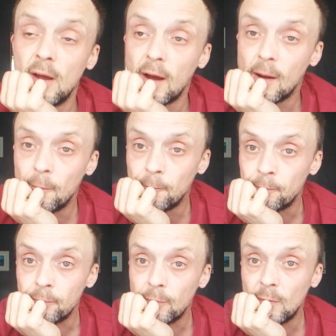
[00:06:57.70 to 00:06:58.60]
um,
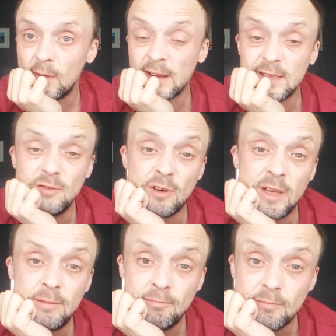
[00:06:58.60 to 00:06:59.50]
that's it,
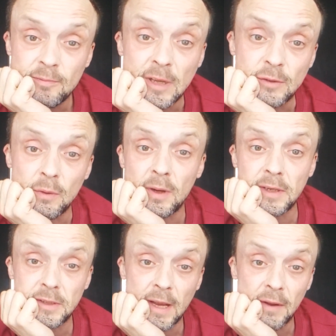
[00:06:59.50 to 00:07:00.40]
really. That's all I'm
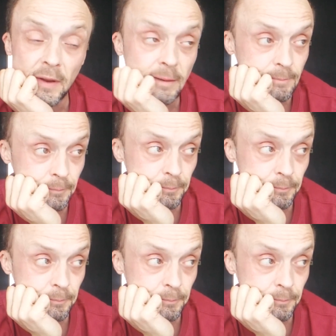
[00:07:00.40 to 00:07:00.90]
going to say on that.